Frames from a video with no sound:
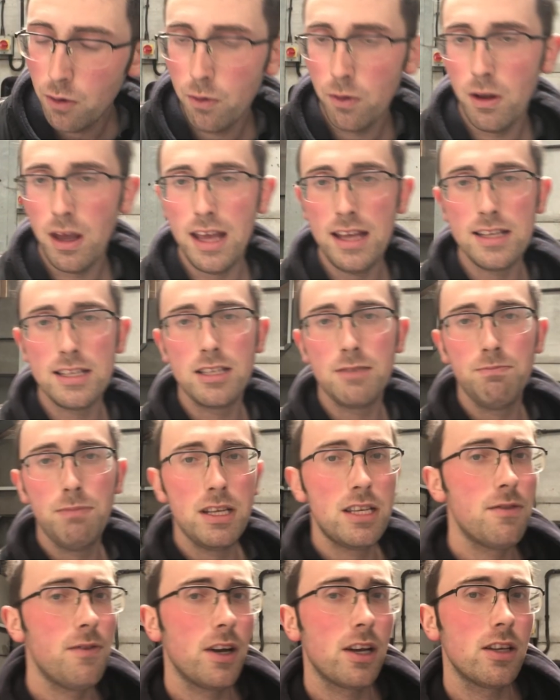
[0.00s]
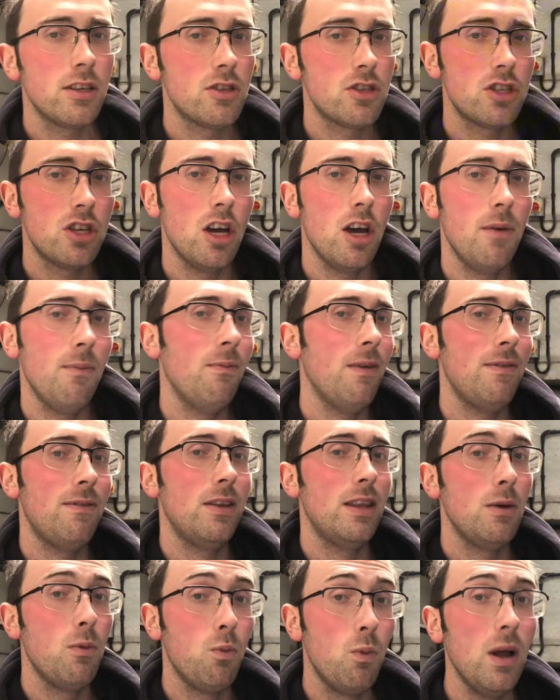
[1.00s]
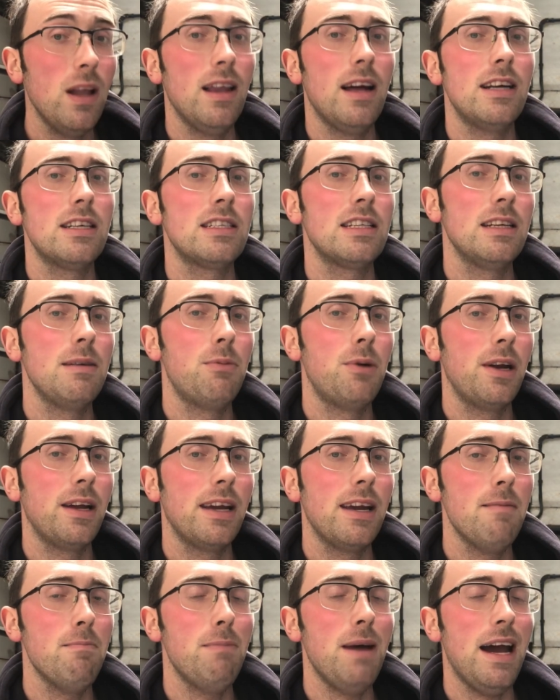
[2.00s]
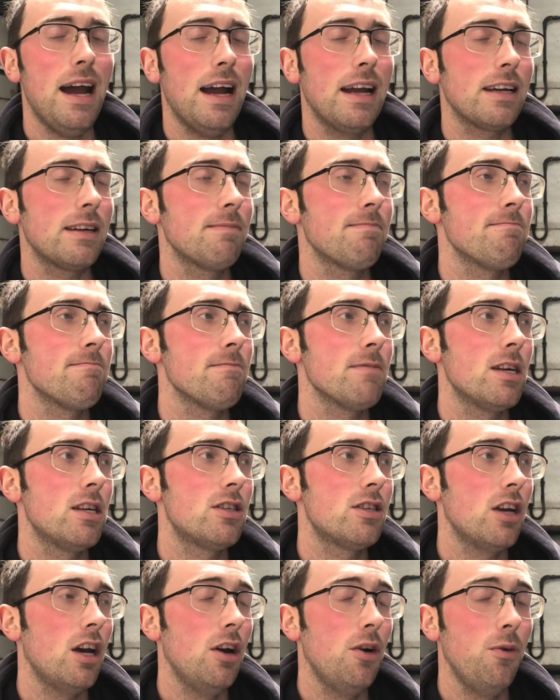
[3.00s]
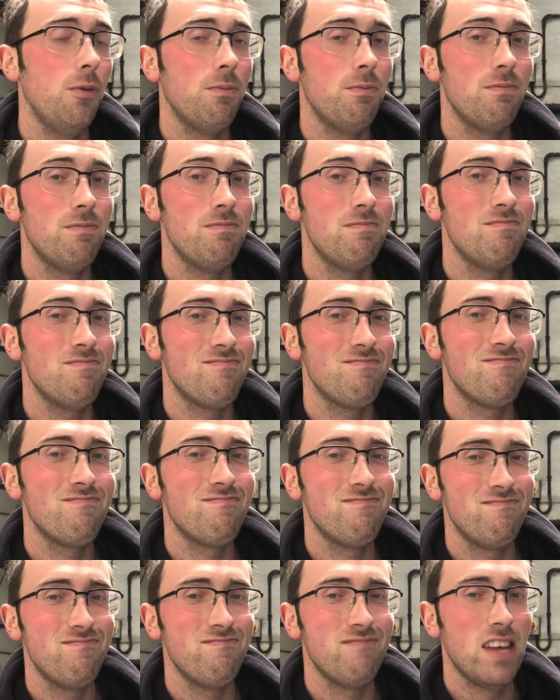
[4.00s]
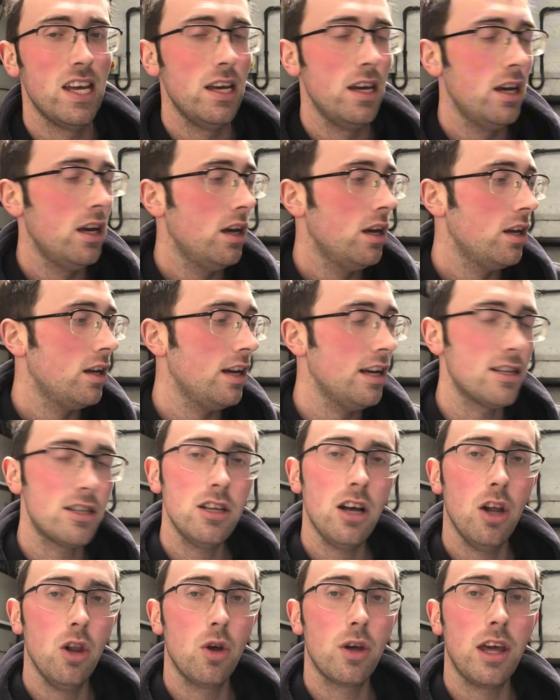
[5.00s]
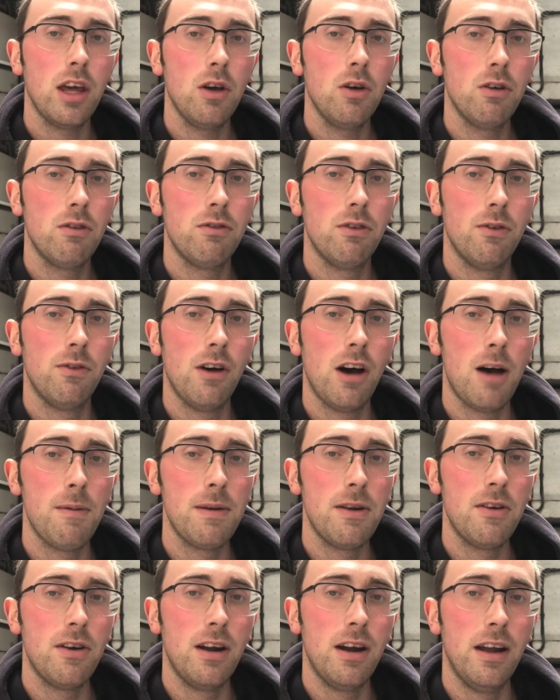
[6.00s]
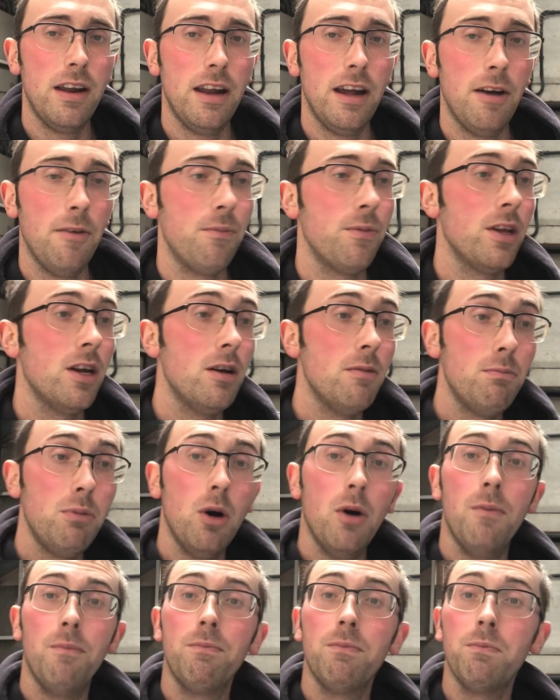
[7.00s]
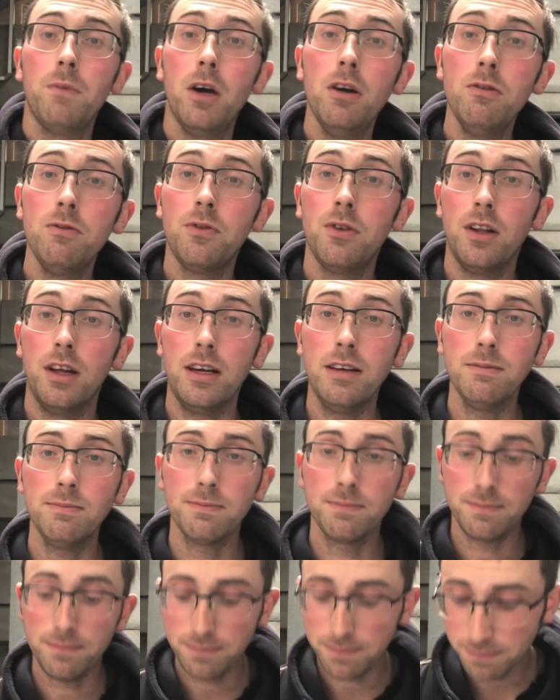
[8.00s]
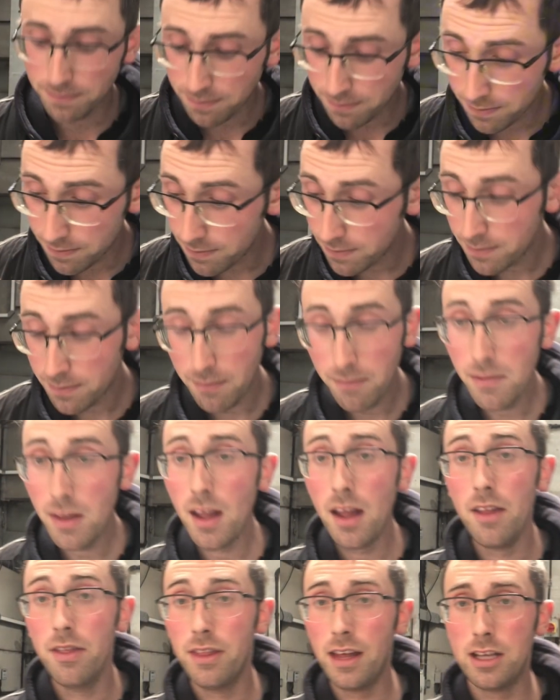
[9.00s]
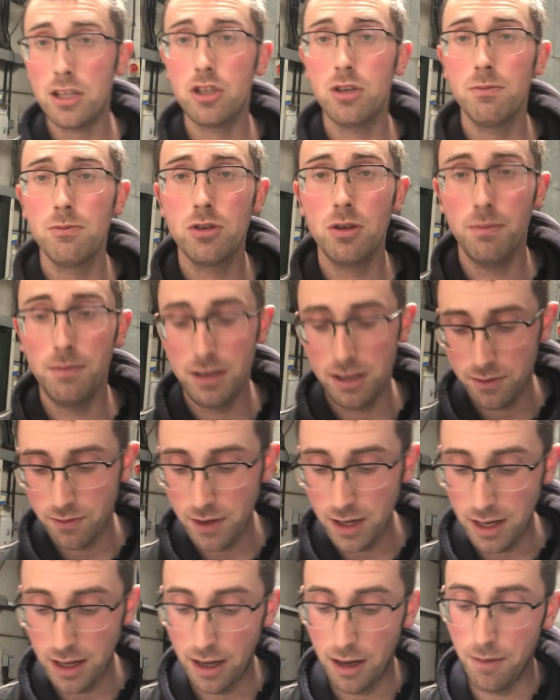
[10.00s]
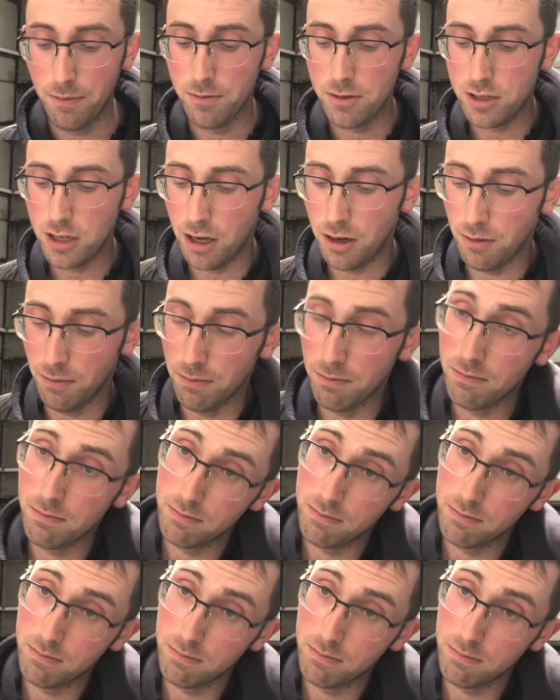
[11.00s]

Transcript: is a bit of a concern whether they will actually bring it back. So yeah, it's not looking good for farming right now, but hopefully that sums up this video. So